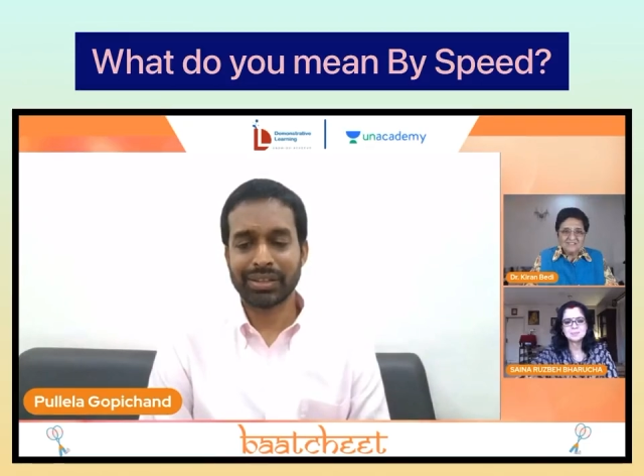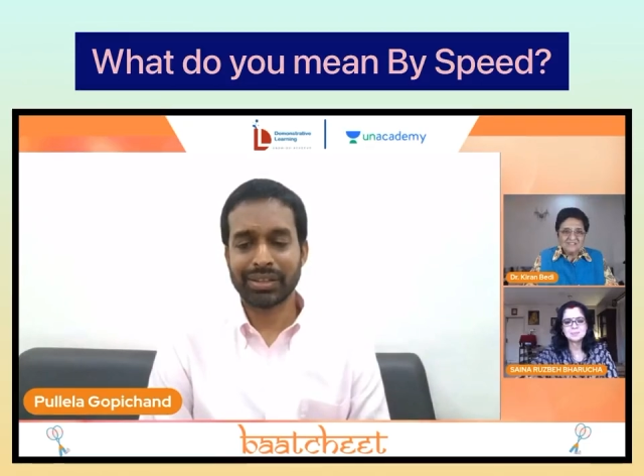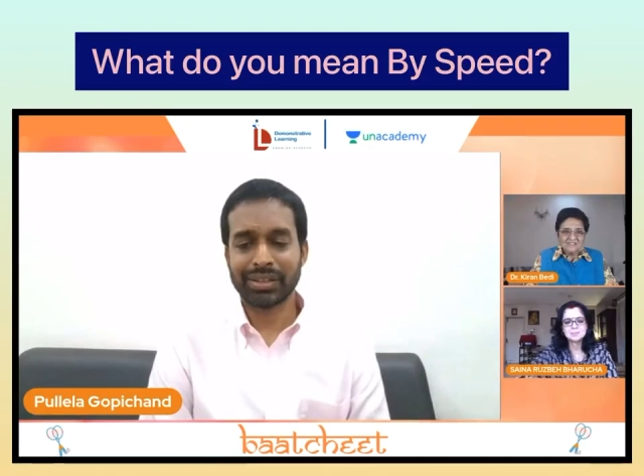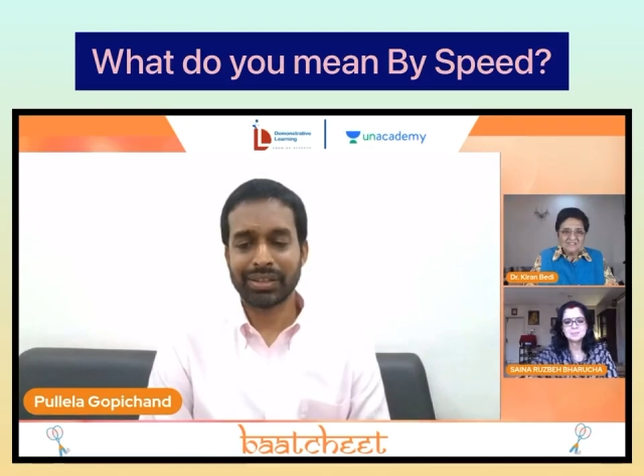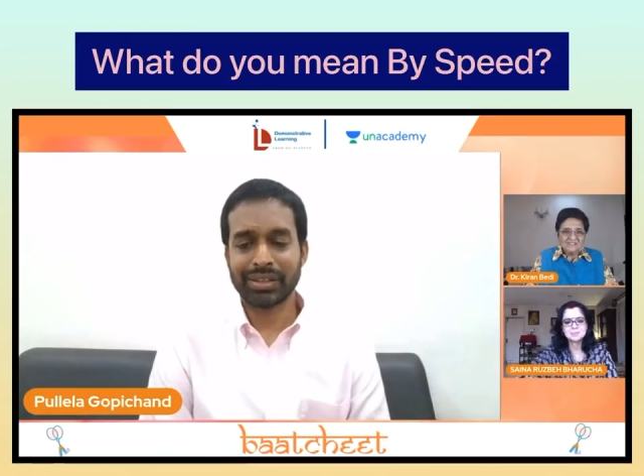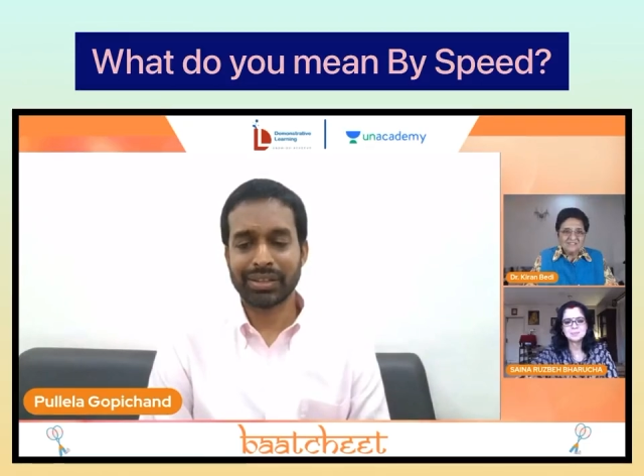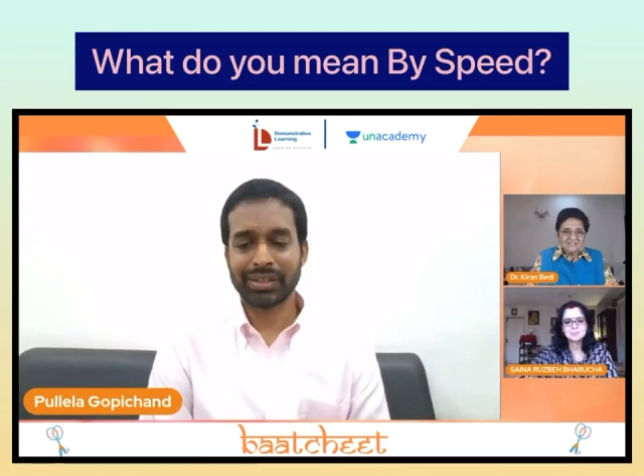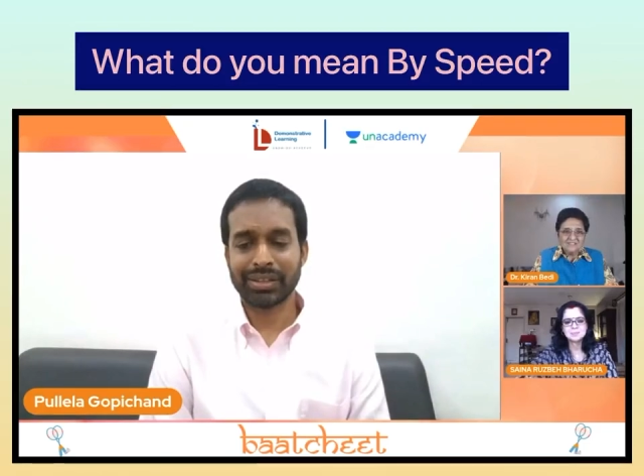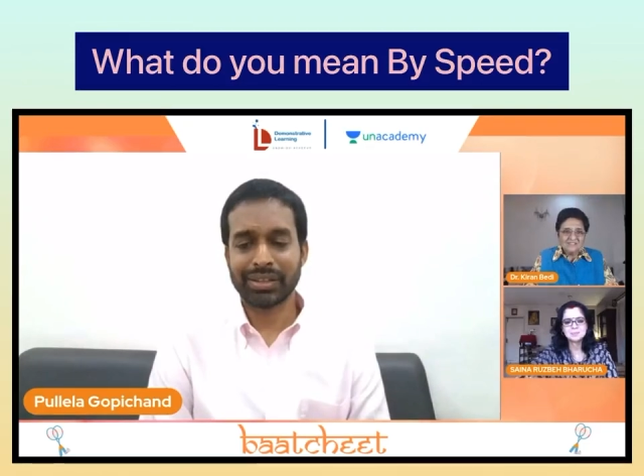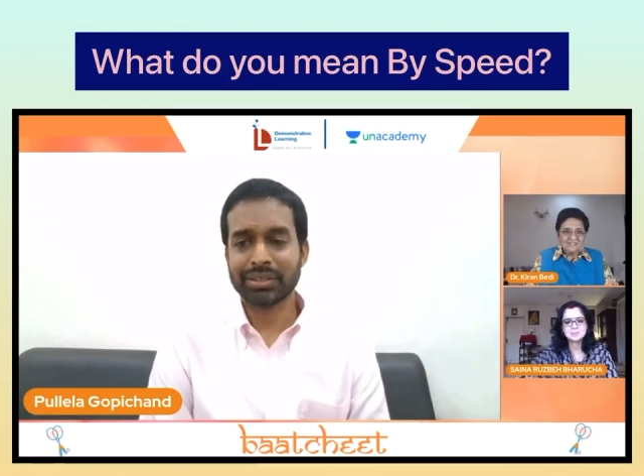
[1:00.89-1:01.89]
uh, if
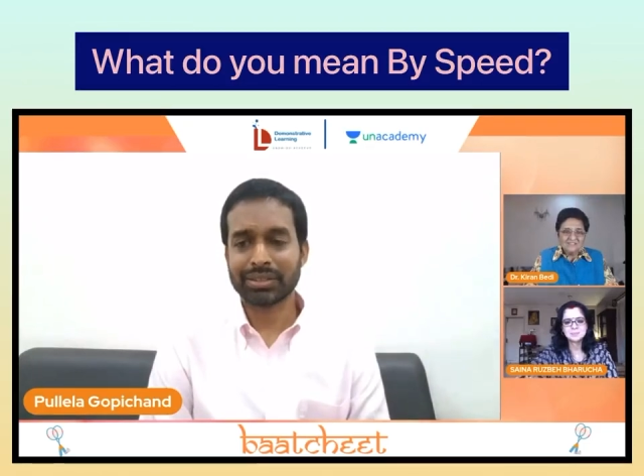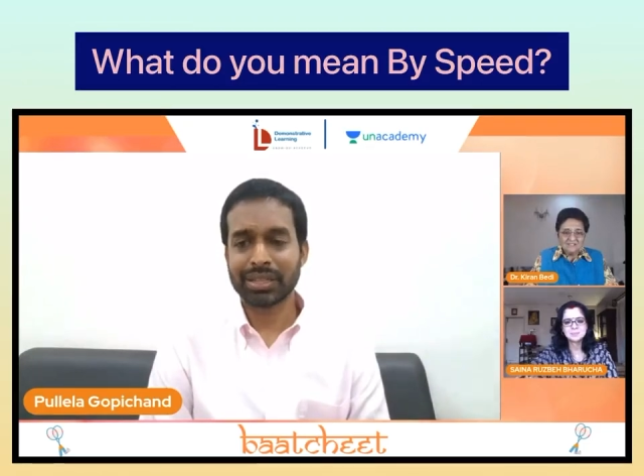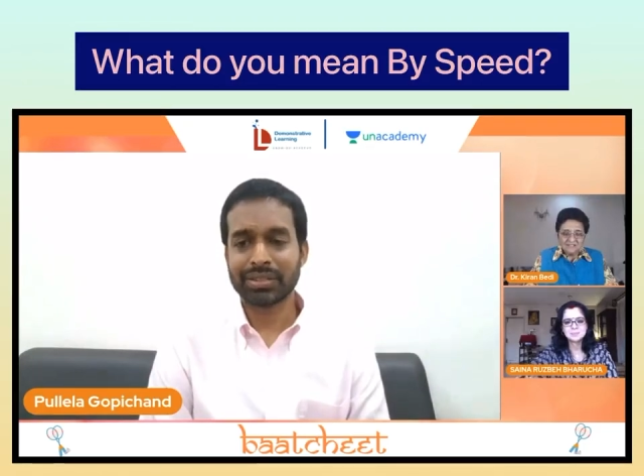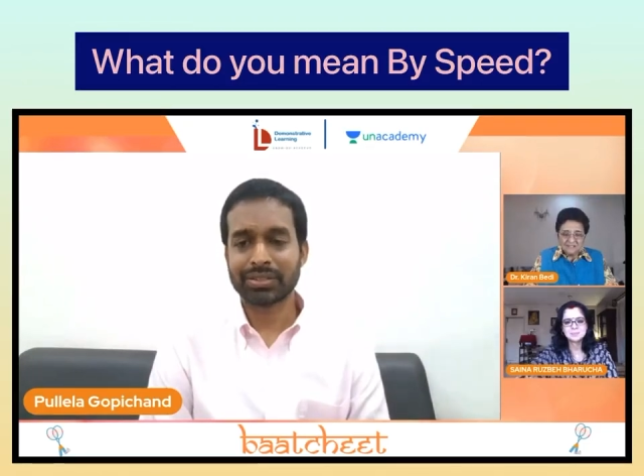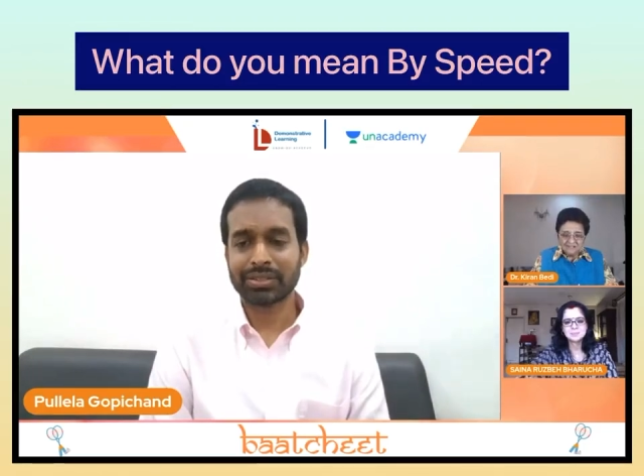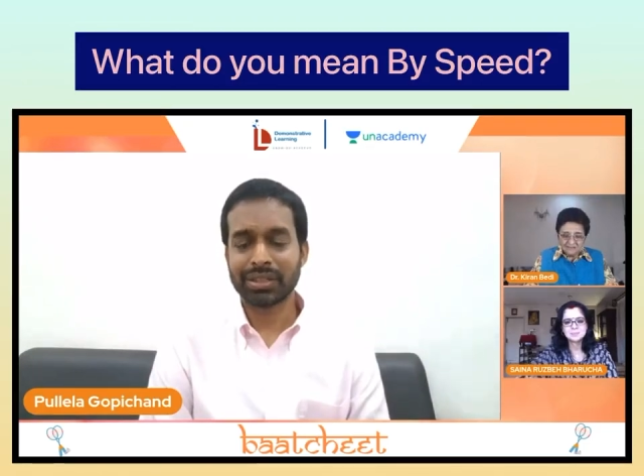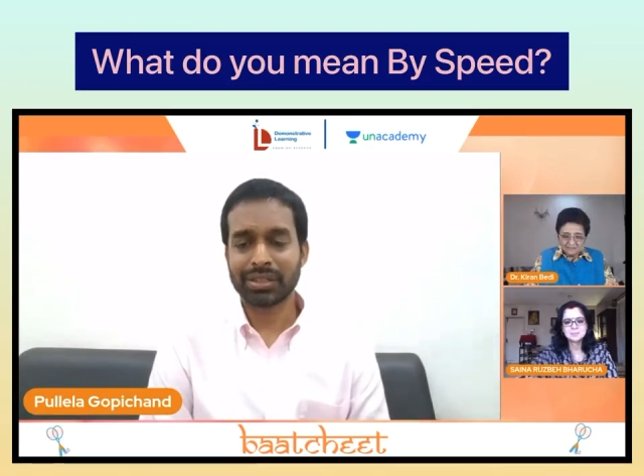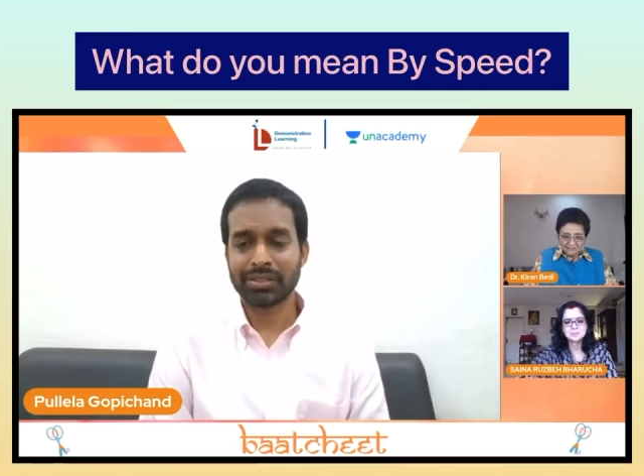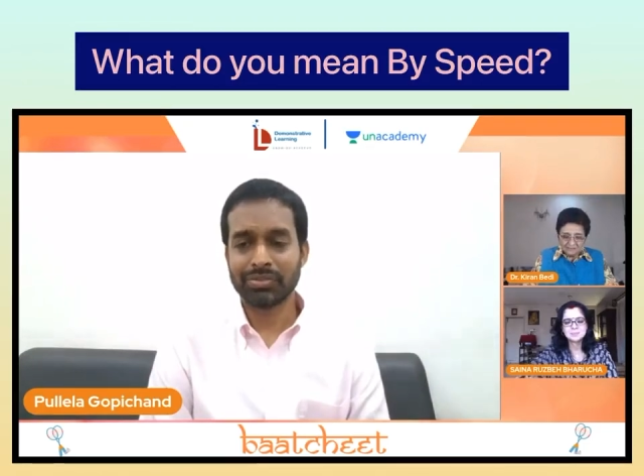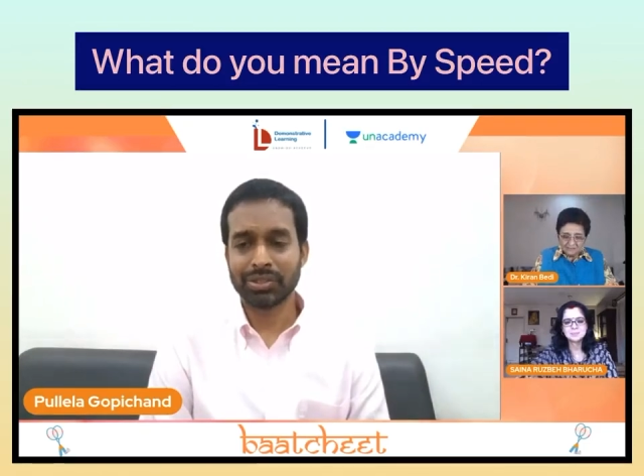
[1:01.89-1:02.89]
somebody says
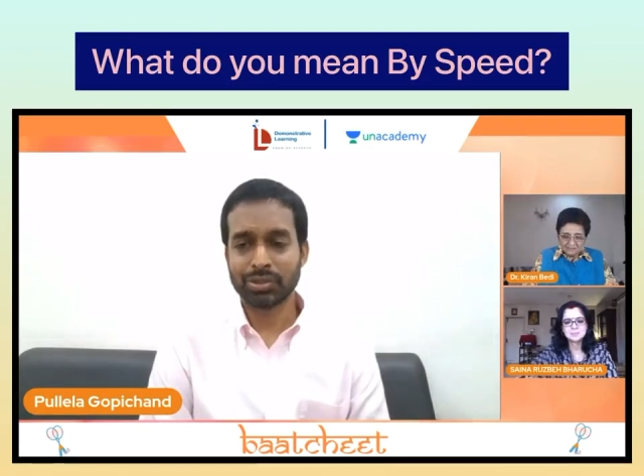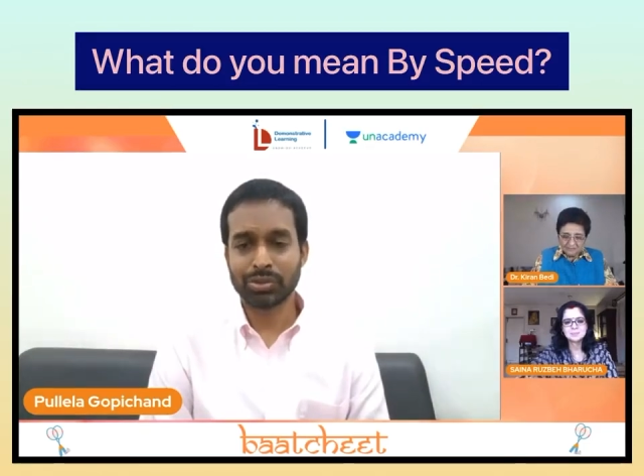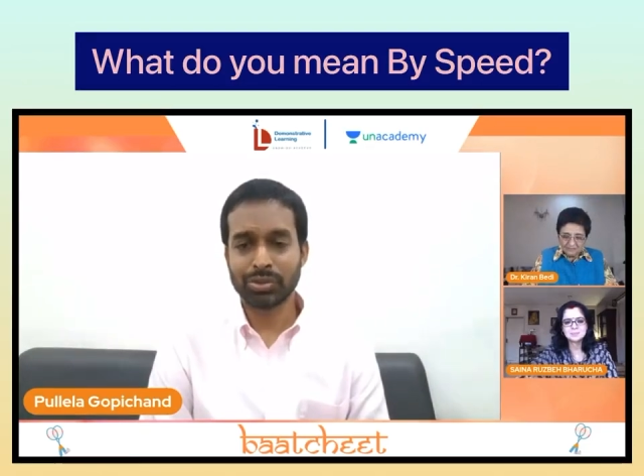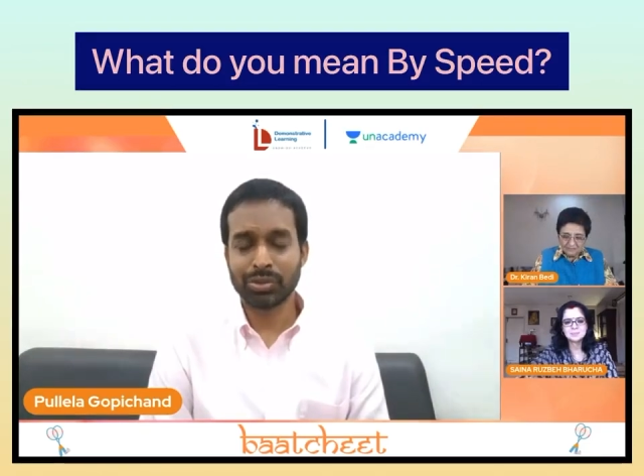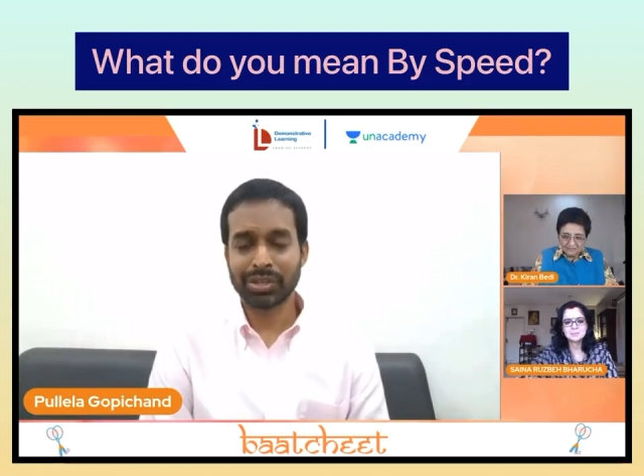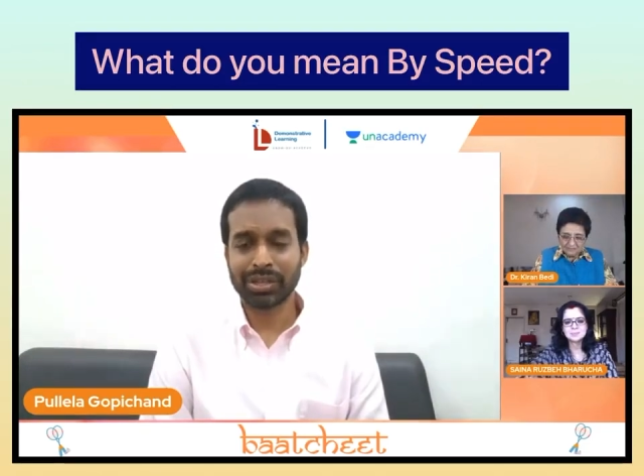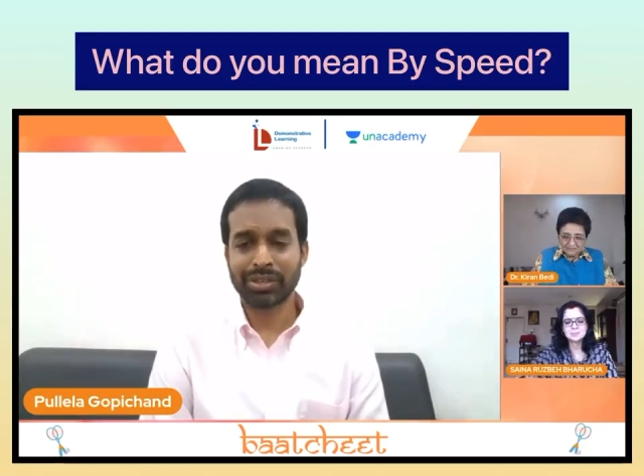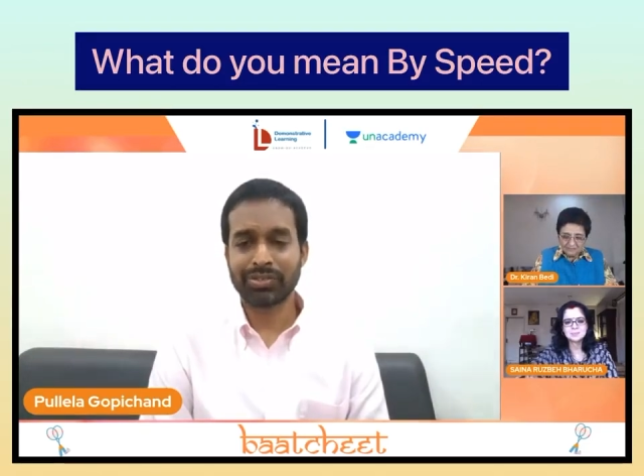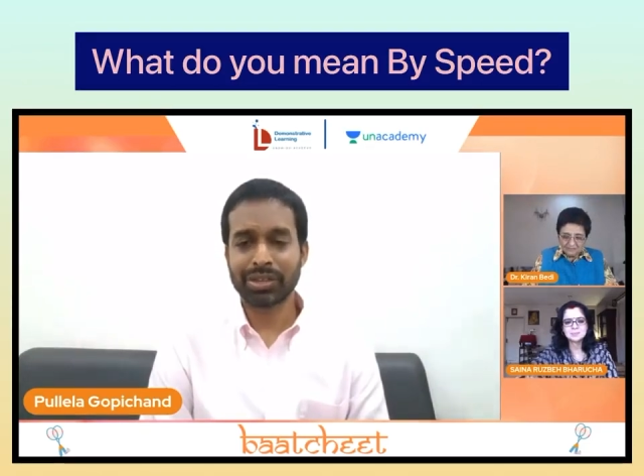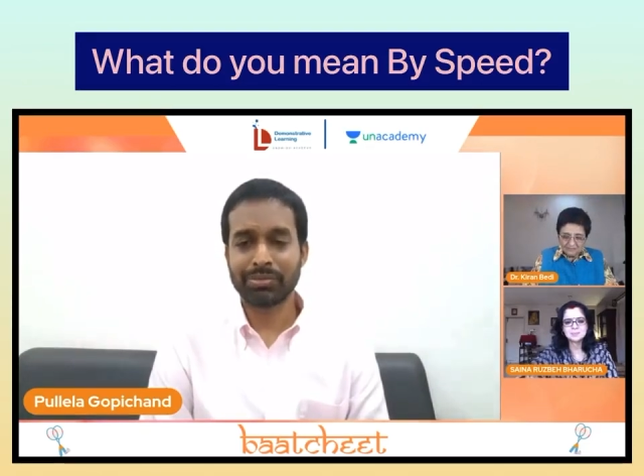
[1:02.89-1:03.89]
that we should do it
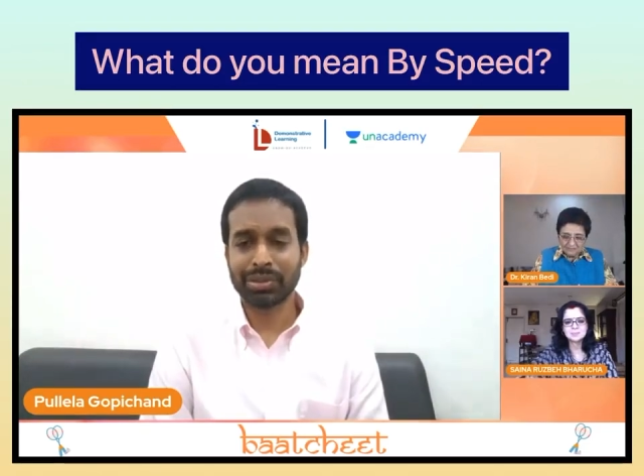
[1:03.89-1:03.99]
and if i